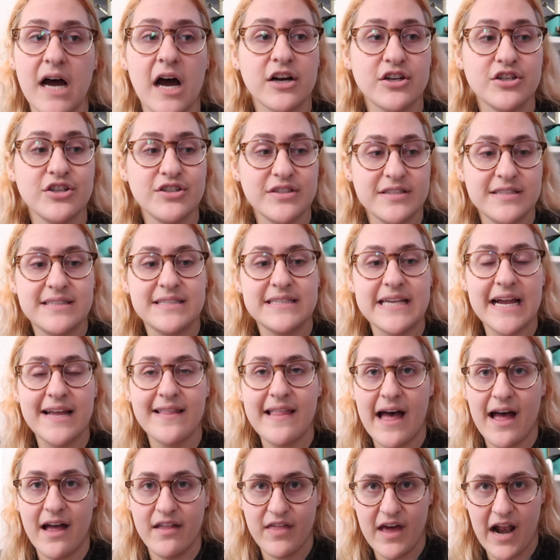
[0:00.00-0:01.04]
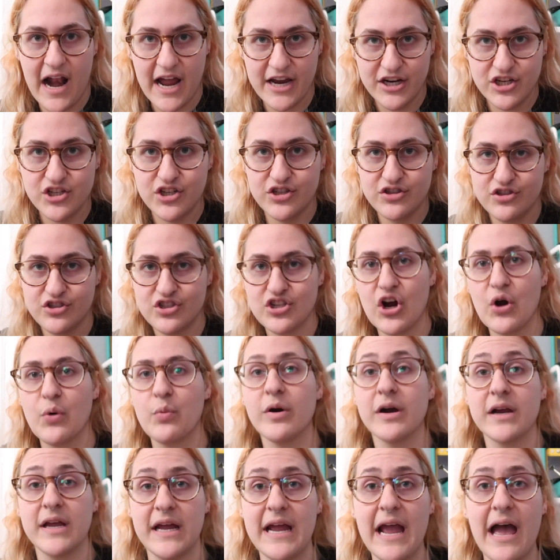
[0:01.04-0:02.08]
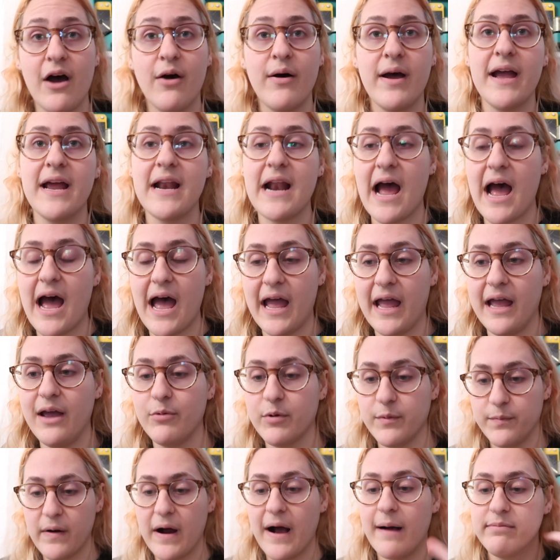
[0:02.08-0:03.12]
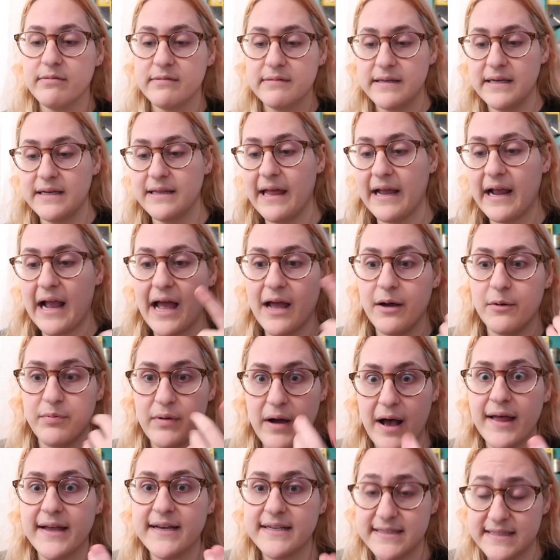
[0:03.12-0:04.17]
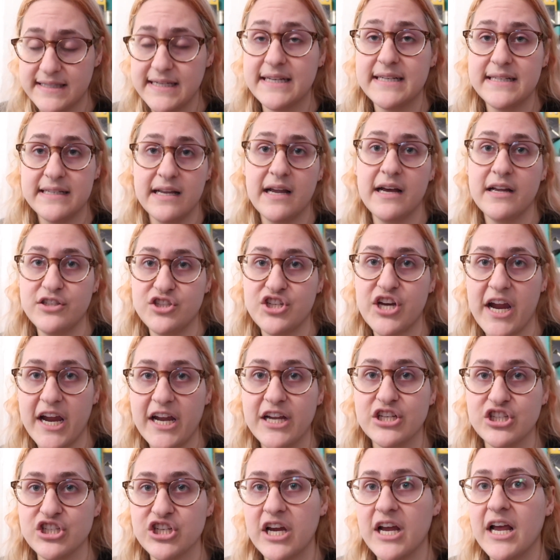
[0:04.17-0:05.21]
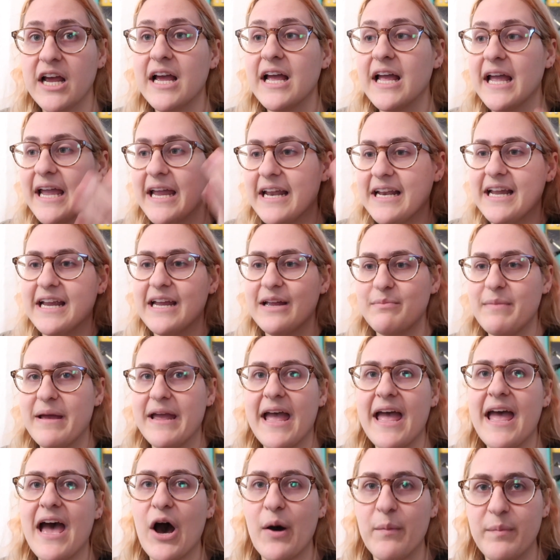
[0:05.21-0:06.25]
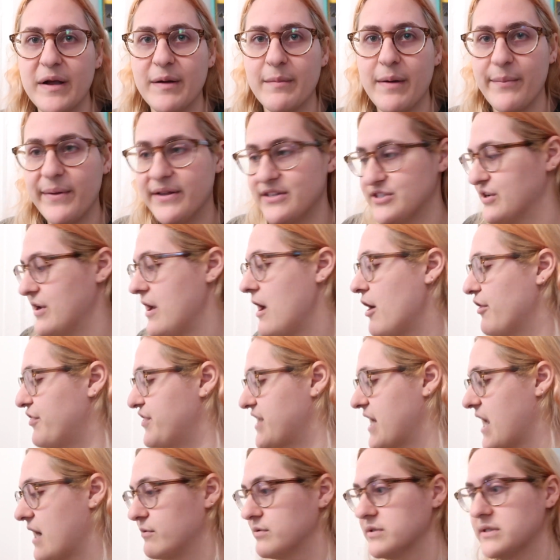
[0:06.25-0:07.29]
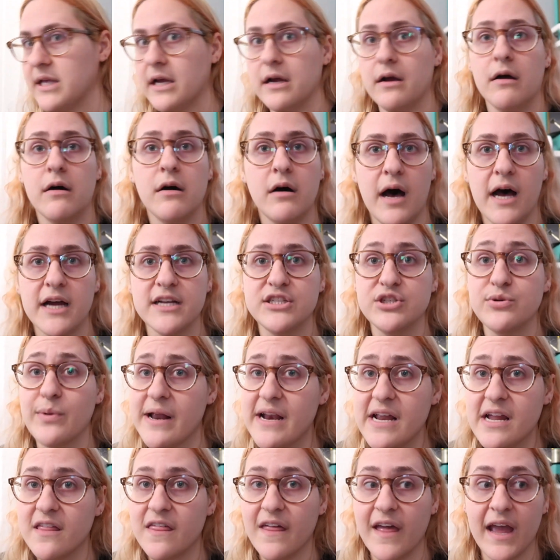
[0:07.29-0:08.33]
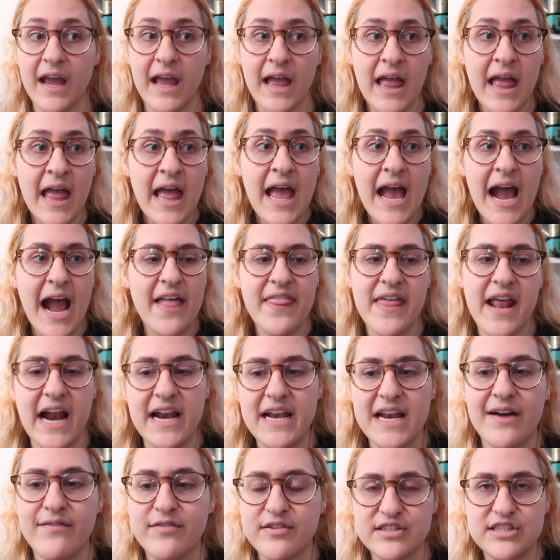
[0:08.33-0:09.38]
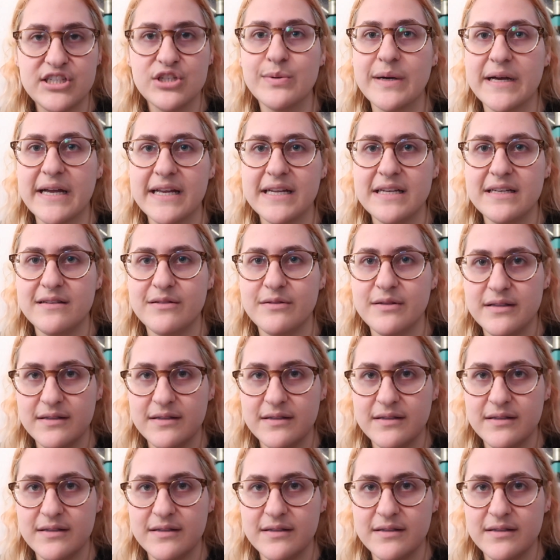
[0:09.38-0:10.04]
doctors say that I should start working out, and I'll probably see a change in helping my mental health. And I was like, oh, I'll do anything. And then I never do it.